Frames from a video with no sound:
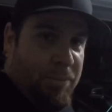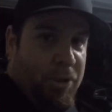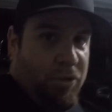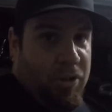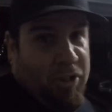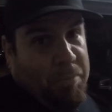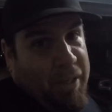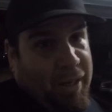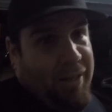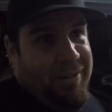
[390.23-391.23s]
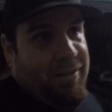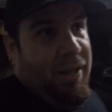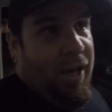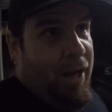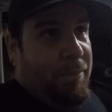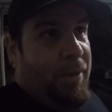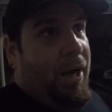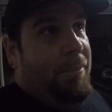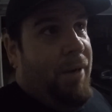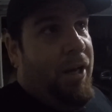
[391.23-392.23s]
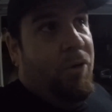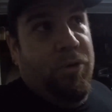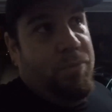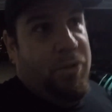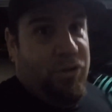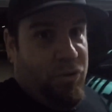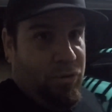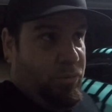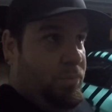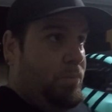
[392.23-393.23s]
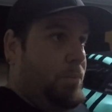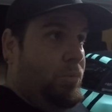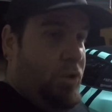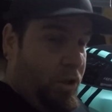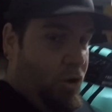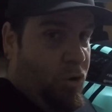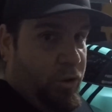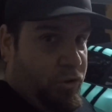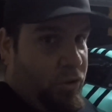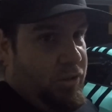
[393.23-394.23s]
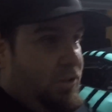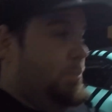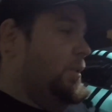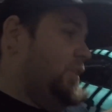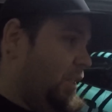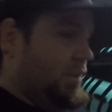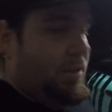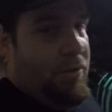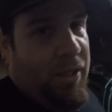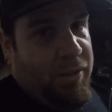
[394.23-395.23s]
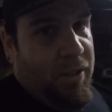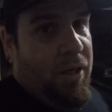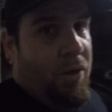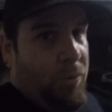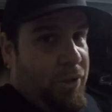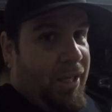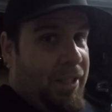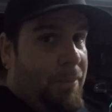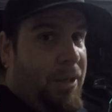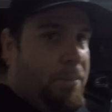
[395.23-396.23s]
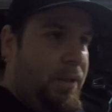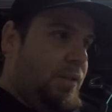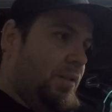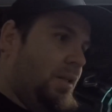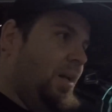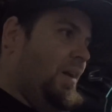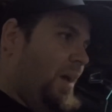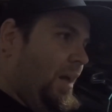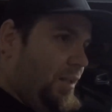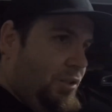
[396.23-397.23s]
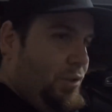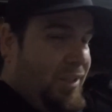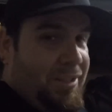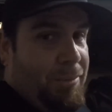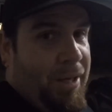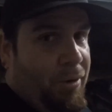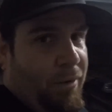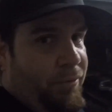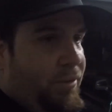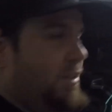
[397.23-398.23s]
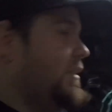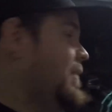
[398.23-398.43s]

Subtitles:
new, you expect, at least, I'm not always Mr. Gun-ho instructions, but Jesus Christ, when you got that many pieces, at least you need some kind of reference.